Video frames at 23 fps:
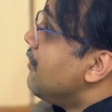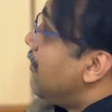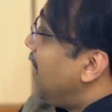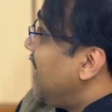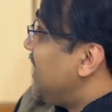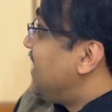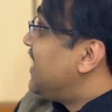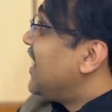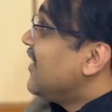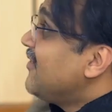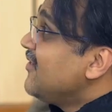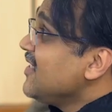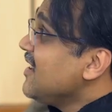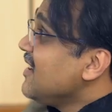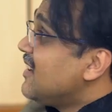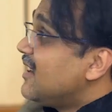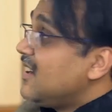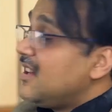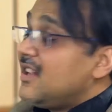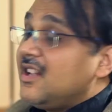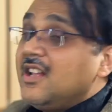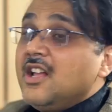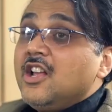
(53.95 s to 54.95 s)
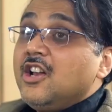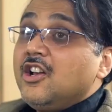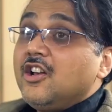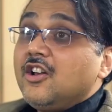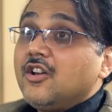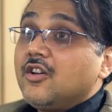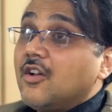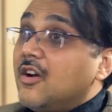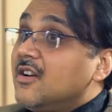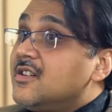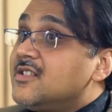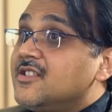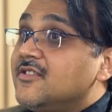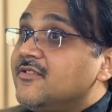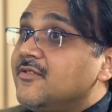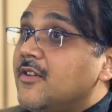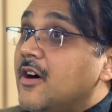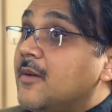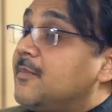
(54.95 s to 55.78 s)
but definitely lots of